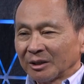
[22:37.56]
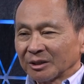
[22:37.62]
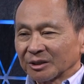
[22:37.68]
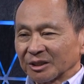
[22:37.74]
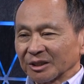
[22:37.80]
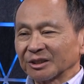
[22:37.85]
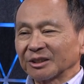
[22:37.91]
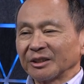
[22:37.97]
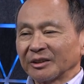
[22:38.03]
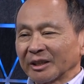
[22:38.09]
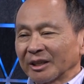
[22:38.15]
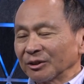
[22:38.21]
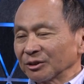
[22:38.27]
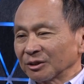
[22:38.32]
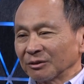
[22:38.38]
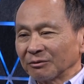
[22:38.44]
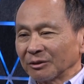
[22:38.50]

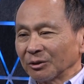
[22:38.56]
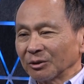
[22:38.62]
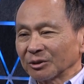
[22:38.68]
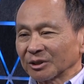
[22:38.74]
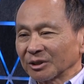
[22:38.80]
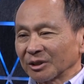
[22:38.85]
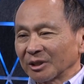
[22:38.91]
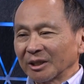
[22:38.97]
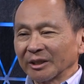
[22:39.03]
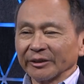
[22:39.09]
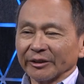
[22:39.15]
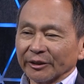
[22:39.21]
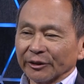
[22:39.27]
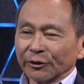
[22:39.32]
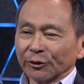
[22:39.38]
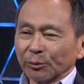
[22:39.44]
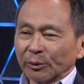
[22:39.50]
60,000 votes had gone
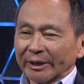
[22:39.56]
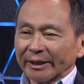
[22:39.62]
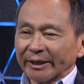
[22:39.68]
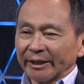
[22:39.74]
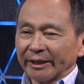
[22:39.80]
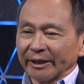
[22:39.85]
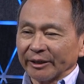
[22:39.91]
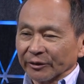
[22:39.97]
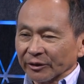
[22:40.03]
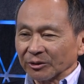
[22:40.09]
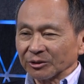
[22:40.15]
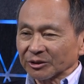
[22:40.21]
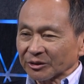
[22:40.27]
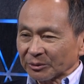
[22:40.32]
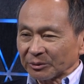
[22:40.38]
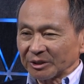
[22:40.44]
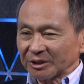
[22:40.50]
the other way in
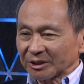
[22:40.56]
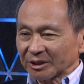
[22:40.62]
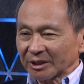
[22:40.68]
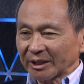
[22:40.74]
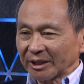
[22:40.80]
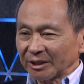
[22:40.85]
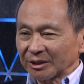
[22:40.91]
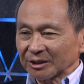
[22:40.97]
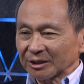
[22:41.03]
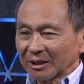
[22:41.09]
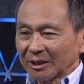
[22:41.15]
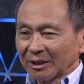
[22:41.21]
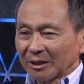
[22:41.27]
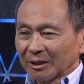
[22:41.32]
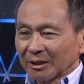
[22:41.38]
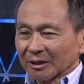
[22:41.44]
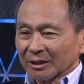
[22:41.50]
those three states,
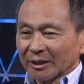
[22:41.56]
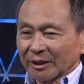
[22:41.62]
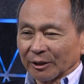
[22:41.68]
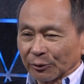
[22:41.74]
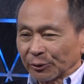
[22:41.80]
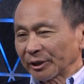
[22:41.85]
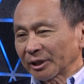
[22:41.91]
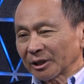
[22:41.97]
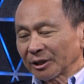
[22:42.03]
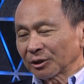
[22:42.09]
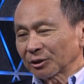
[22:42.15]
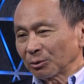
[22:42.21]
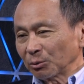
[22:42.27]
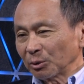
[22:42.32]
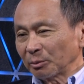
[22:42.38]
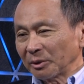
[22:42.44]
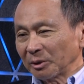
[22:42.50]
Hillary
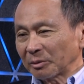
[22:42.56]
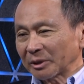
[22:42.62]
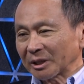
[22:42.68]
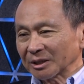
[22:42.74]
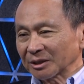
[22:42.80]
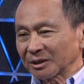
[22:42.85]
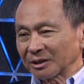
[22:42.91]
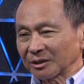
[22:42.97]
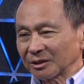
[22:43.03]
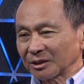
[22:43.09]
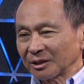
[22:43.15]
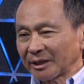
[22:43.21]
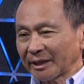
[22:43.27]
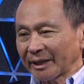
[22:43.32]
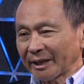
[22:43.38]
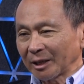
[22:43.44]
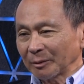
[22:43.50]
Clinton would be president
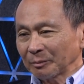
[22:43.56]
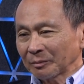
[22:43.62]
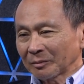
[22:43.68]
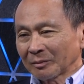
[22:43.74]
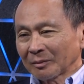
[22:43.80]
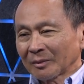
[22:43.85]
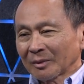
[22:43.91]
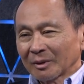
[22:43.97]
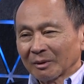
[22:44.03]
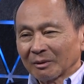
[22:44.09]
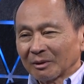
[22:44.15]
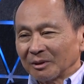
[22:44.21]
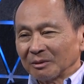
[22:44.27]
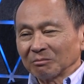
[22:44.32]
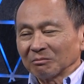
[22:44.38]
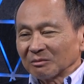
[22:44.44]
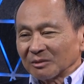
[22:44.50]
today.
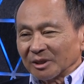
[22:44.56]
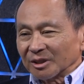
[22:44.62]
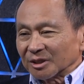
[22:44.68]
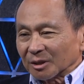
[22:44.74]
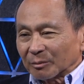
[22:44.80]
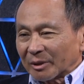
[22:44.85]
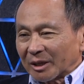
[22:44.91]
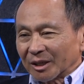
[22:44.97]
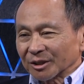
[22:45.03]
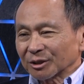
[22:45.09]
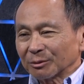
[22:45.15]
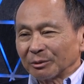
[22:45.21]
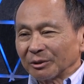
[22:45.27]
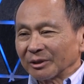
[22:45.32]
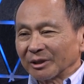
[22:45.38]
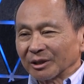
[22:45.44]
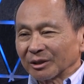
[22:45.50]
Is it
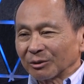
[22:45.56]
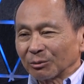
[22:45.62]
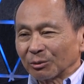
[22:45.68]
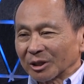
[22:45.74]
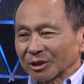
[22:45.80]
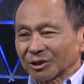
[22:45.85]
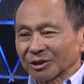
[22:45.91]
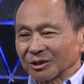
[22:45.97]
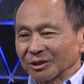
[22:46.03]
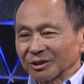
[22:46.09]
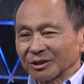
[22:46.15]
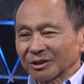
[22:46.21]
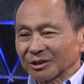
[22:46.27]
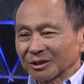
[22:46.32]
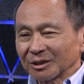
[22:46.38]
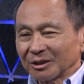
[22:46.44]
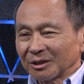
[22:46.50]
possible that the
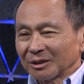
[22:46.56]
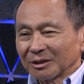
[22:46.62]
Russians